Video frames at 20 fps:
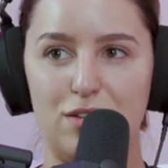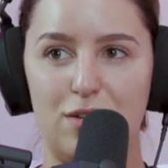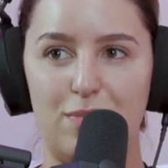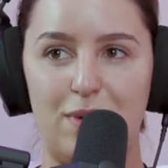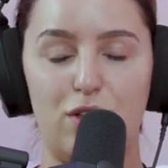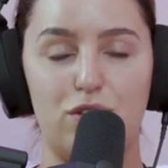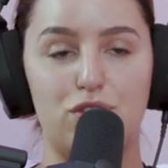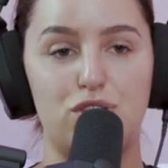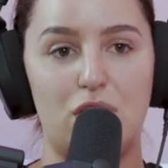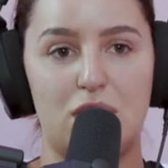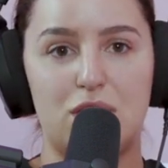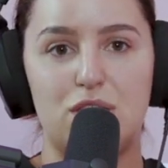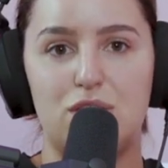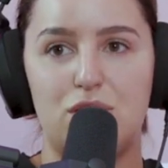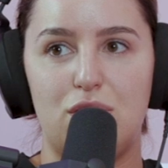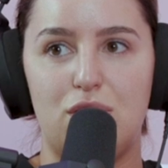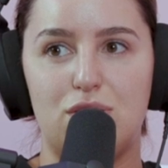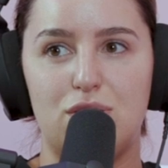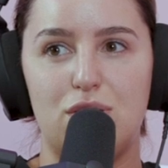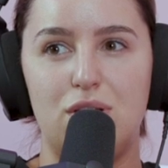Do you know what I mean? Just
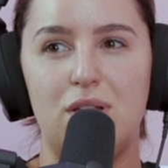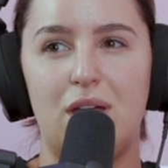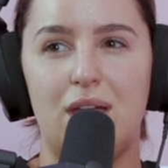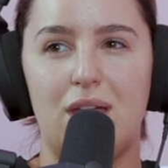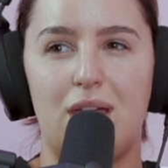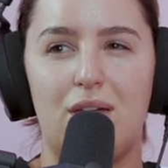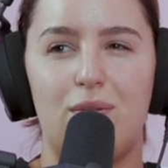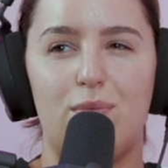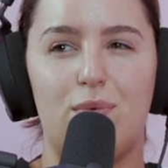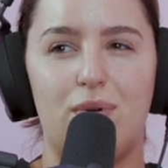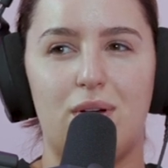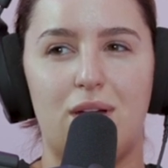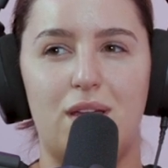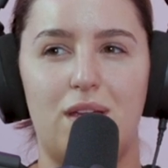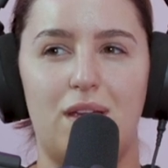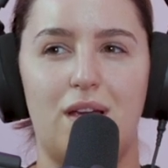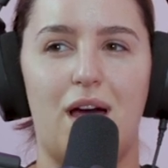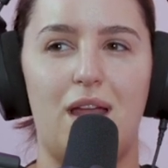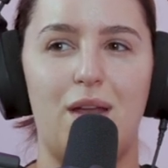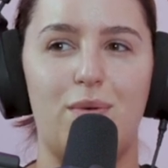you two. Like
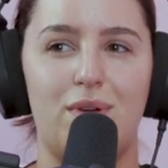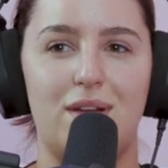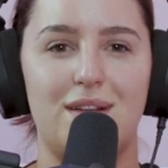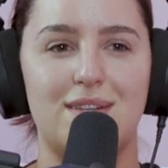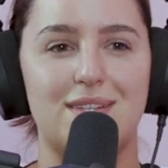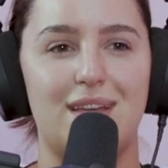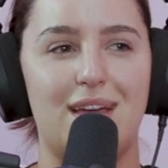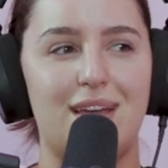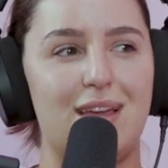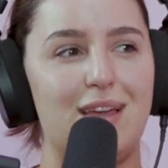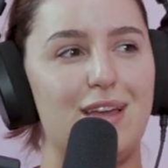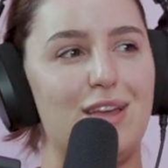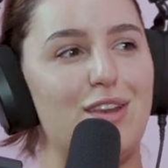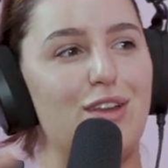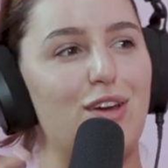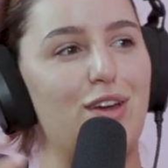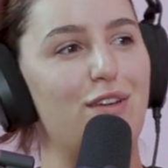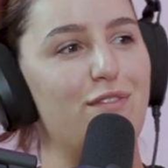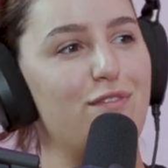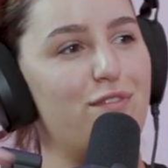you kind of want it to like,
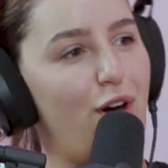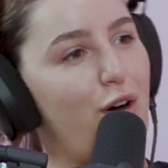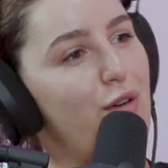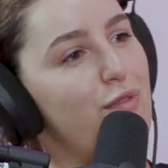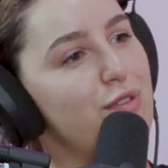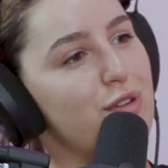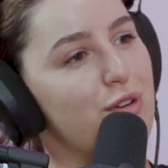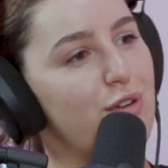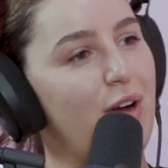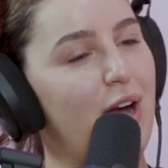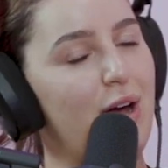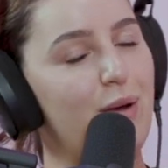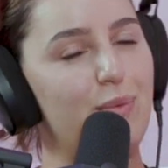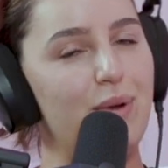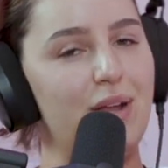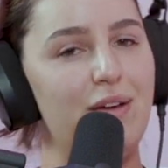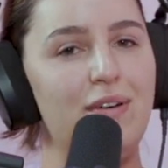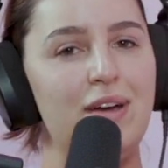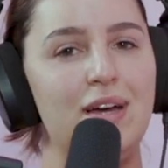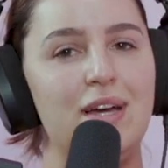involve the crowd and
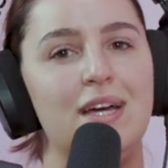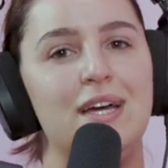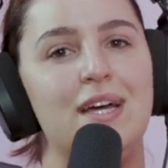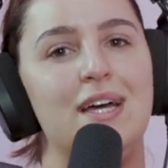whatever.